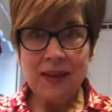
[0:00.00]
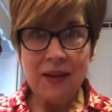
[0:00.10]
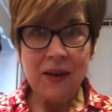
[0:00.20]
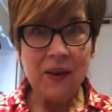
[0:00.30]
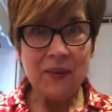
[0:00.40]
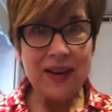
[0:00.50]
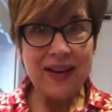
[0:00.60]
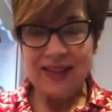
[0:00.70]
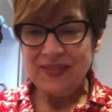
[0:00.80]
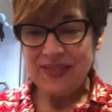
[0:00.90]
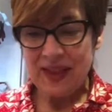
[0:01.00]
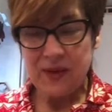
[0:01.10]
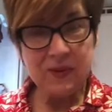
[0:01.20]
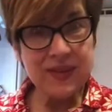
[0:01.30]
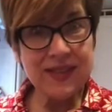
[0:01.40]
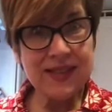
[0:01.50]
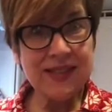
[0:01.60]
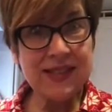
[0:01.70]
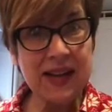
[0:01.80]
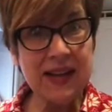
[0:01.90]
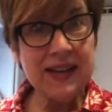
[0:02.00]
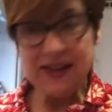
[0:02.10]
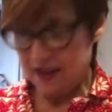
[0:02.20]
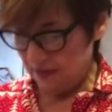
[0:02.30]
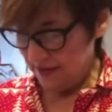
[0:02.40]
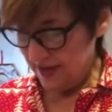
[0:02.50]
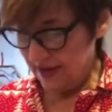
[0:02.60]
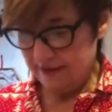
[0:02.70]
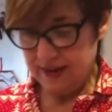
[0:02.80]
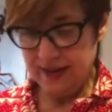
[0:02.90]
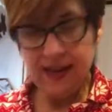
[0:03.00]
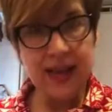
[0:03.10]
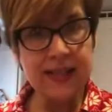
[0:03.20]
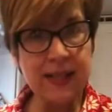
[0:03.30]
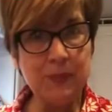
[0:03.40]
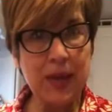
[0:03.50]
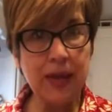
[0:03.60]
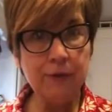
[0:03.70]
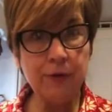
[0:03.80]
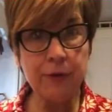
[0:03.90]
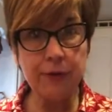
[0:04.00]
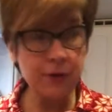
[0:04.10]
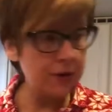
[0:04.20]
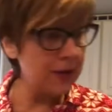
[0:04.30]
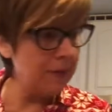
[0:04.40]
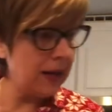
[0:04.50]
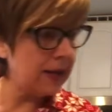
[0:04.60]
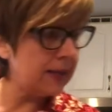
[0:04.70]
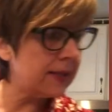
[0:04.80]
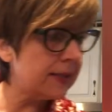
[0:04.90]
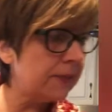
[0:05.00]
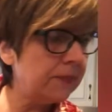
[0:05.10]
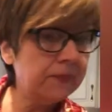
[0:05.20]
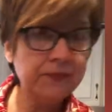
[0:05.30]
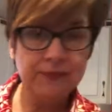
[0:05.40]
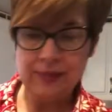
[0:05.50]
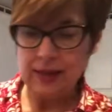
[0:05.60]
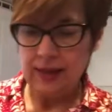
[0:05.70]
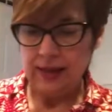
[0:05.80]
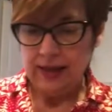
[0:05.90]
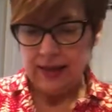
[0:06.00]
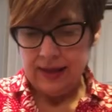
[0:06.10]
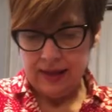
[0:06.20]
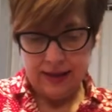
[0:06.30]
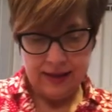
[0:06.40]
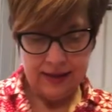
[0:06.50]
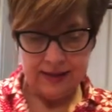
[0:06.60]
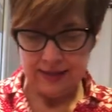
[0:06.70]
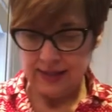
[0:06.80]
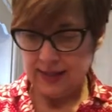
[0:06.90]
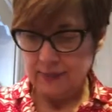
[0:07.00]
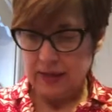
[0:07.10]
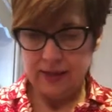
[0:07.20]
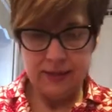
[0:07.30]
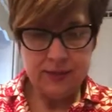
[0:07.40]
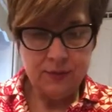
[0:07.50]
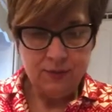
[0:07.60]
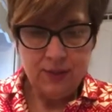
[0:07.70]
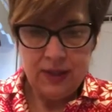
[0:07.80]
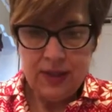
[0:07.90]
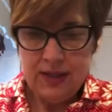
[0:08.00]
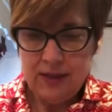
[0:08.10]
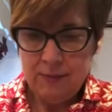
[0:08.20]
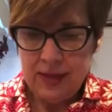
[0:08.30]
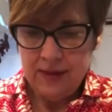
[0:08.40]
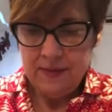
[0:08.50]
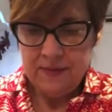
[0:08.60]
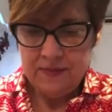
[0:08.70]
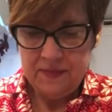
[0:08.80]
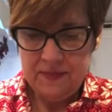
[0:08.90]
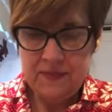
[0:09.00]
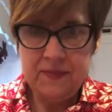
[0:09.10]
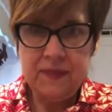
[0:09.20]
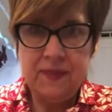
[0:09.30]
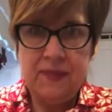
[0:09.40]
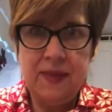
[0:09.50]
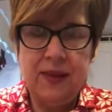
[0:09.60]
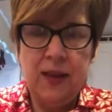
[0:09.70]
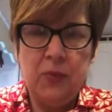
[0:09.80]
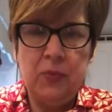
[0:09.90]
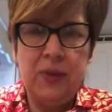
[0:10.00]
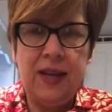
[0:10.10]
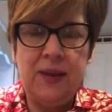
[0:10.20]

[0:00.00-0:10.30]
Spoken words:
Alrighty, our wreath is done and out of the oven. I did bake it for 30 minutes, and it smells really yummy. Look how pretty.